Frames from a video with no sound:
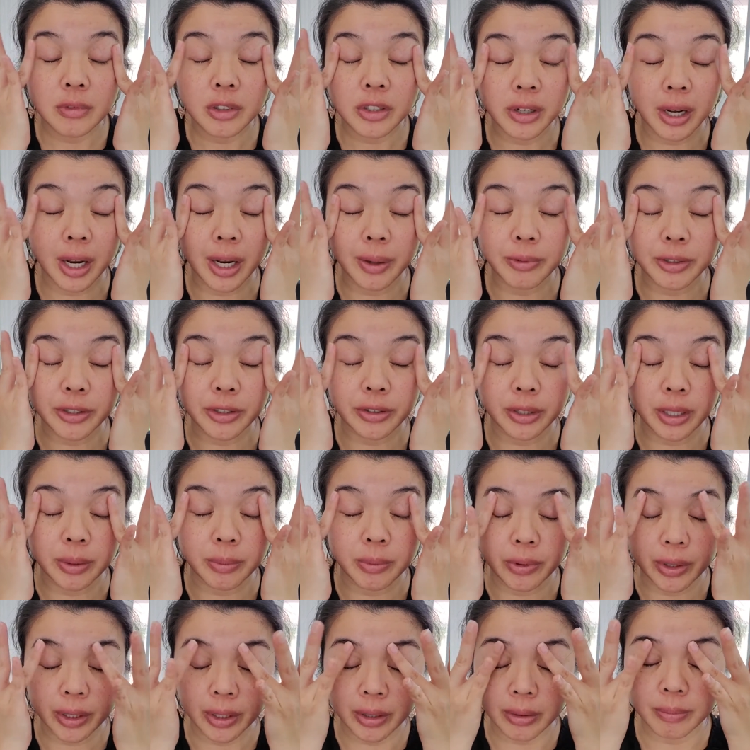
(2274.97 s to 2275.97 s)
So I'm just gonna
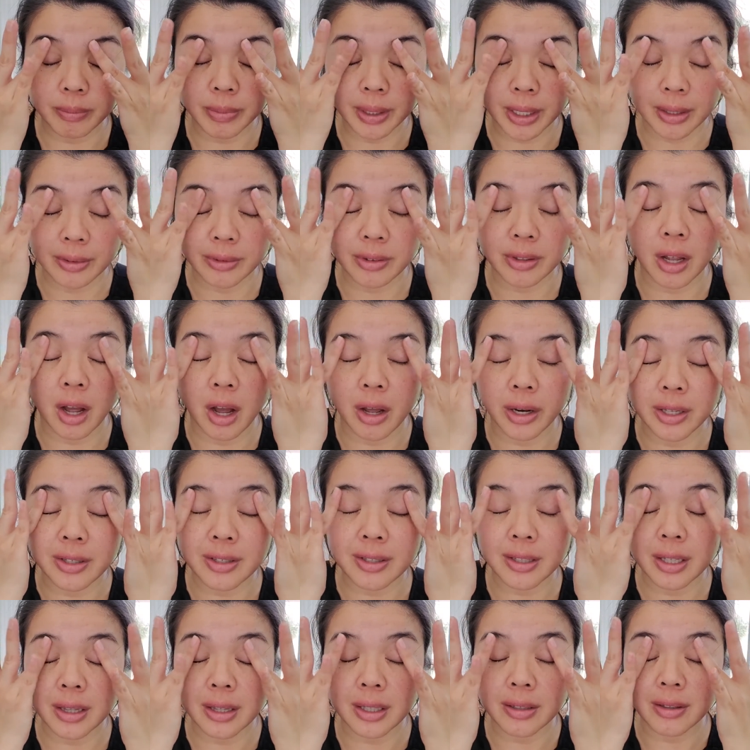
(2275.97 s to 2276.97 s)
keep doing it because
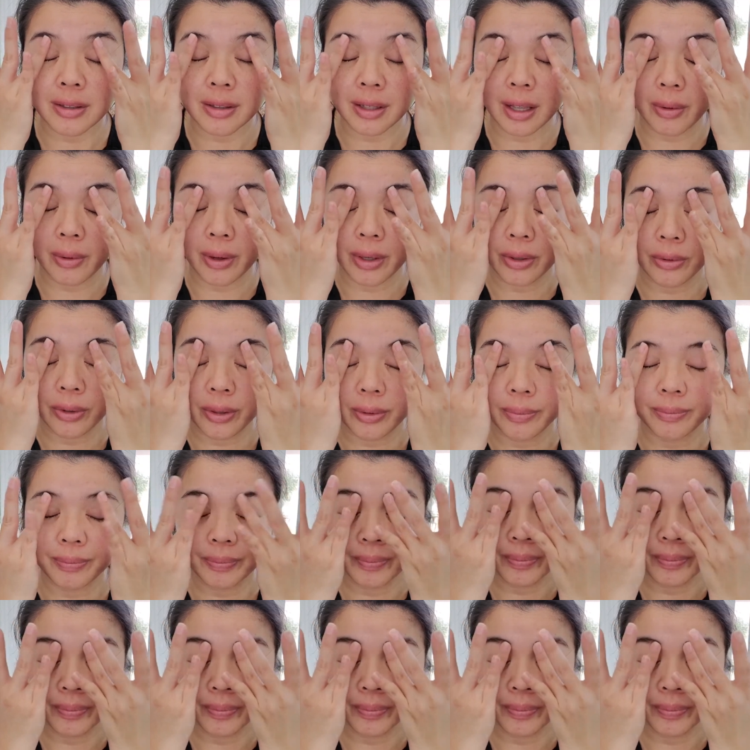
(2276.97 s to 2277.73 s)
honestly, this is how I do it.